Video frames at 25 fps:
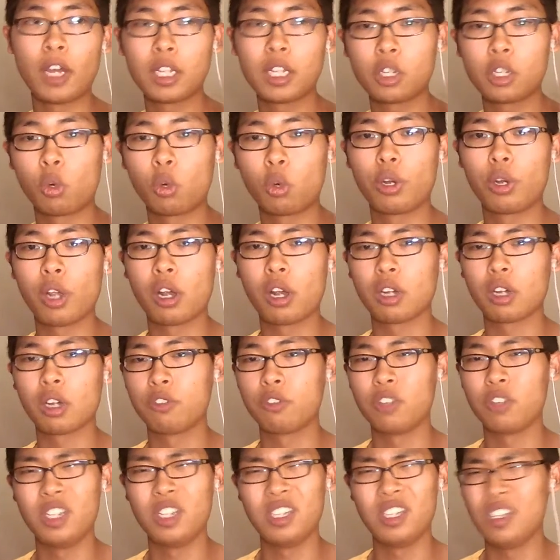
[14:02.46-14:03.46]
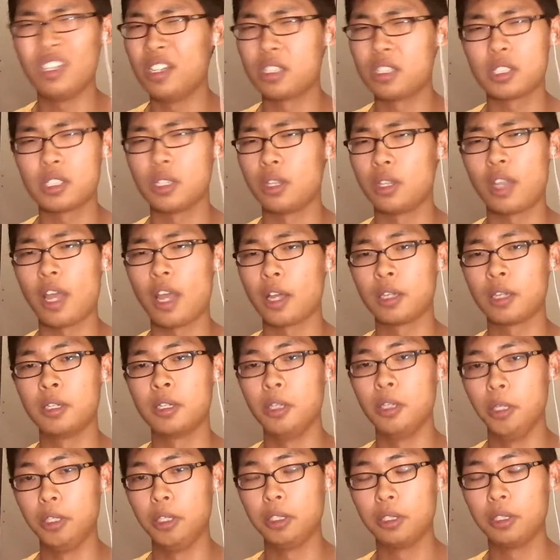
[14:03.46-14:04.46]
fight choreography isn't that
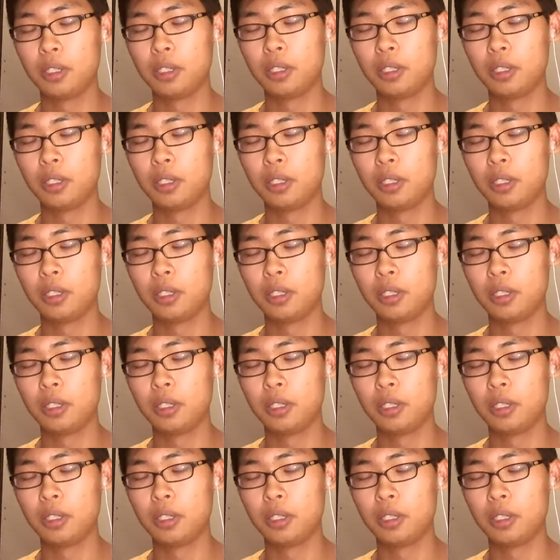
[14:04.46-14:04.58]
good.